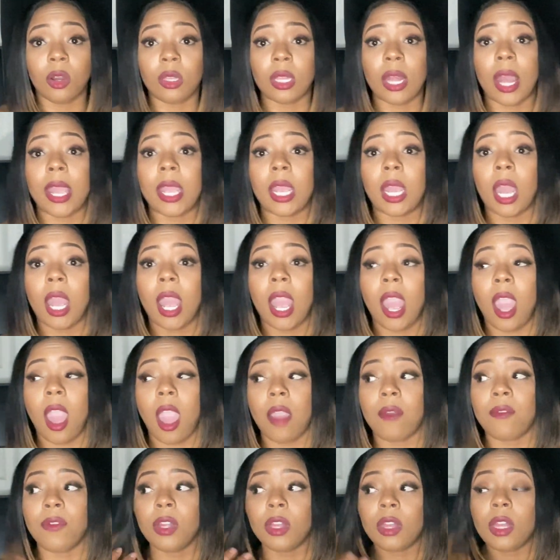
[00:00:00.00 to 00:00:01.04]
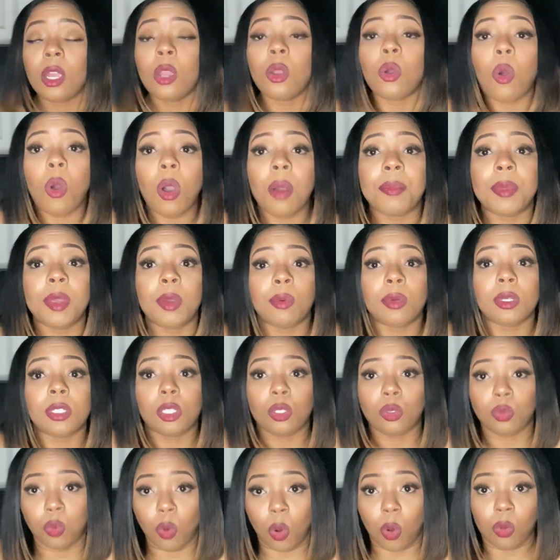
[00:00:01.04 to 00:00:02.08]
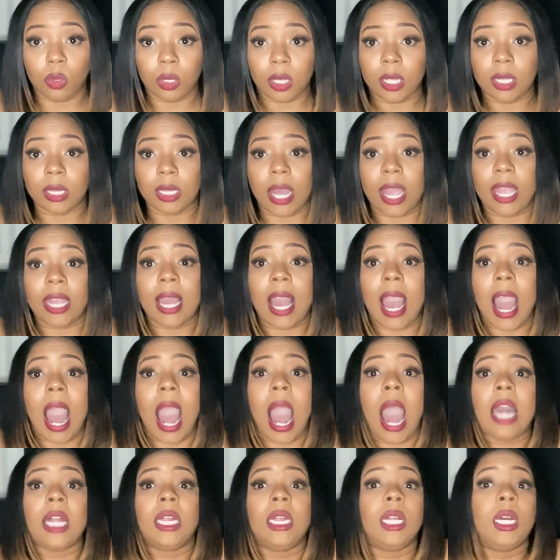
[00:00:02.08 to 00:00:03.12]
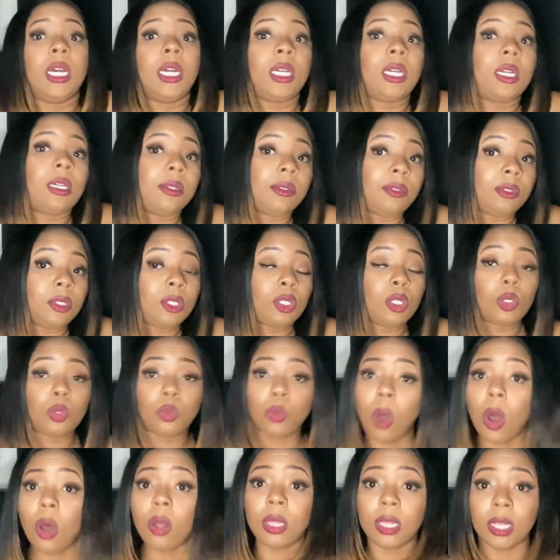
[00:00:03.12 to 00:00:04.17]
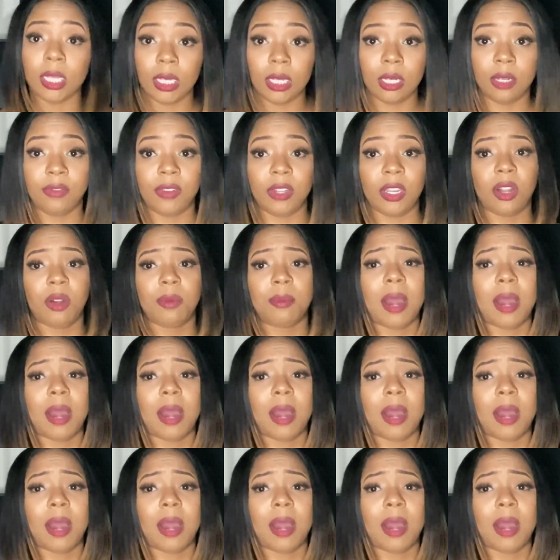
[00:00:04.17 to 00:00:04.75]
Like, everything on me was swollen. Like, I look swollen in the video.